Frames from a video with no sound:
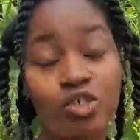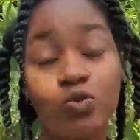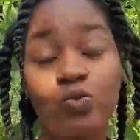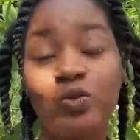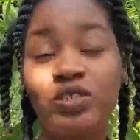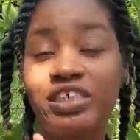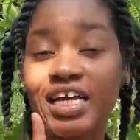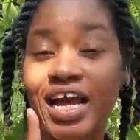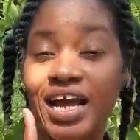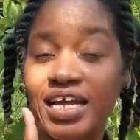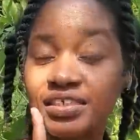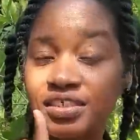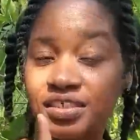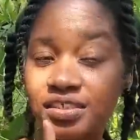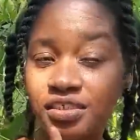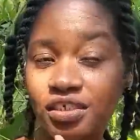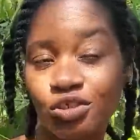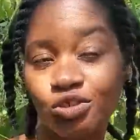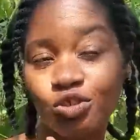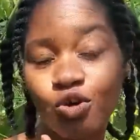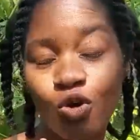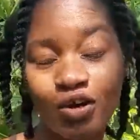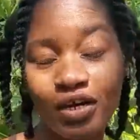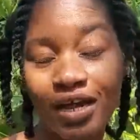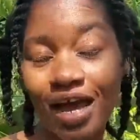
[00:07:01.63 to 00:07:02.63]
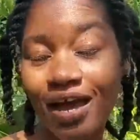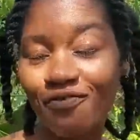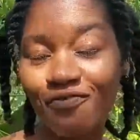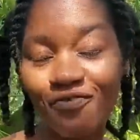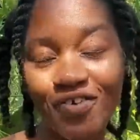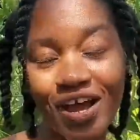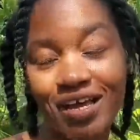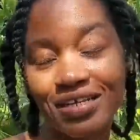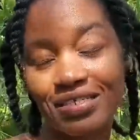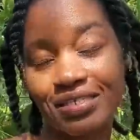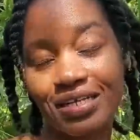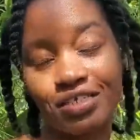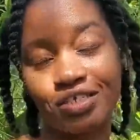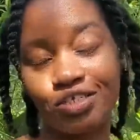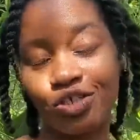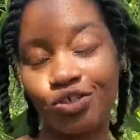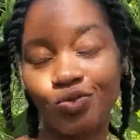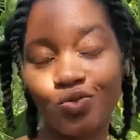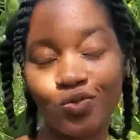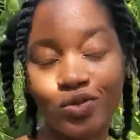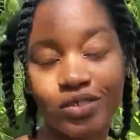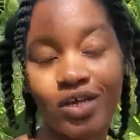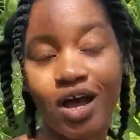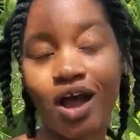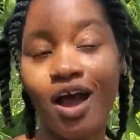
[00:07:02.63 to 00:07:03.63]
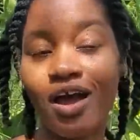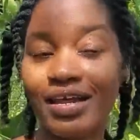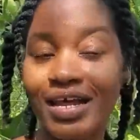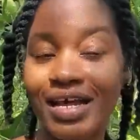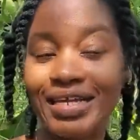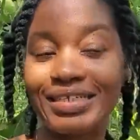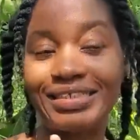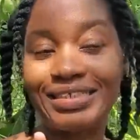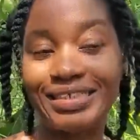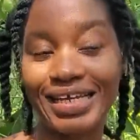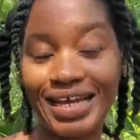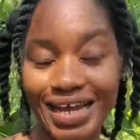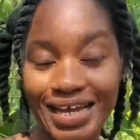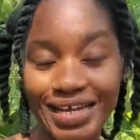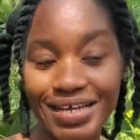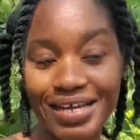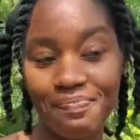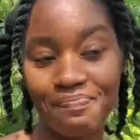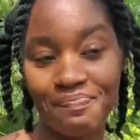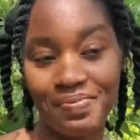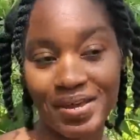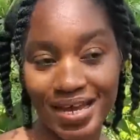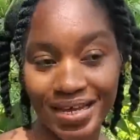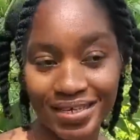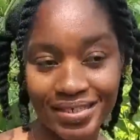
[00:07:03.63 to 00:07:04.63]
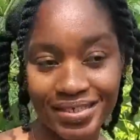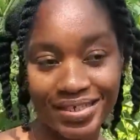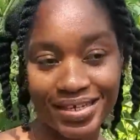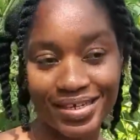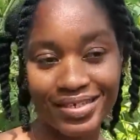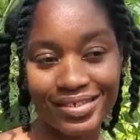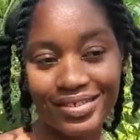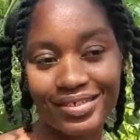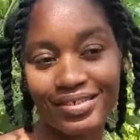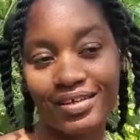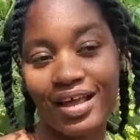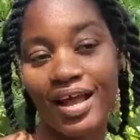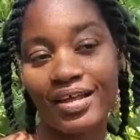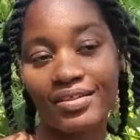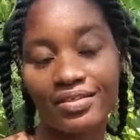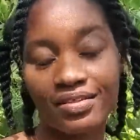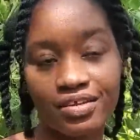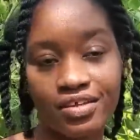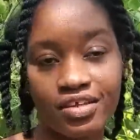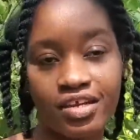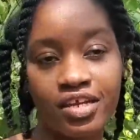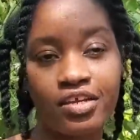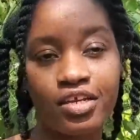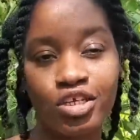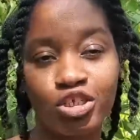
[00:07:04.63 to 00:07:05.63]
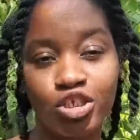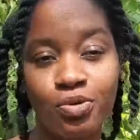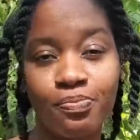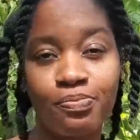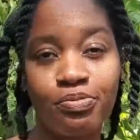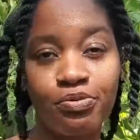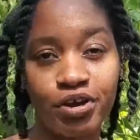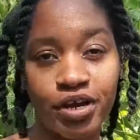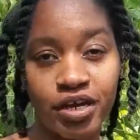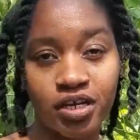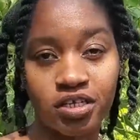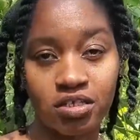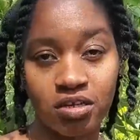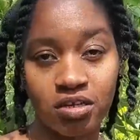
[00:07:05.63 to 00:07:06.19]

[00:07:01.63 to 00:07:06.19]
which I still don't advise that you use on a daily basis. I think you need to break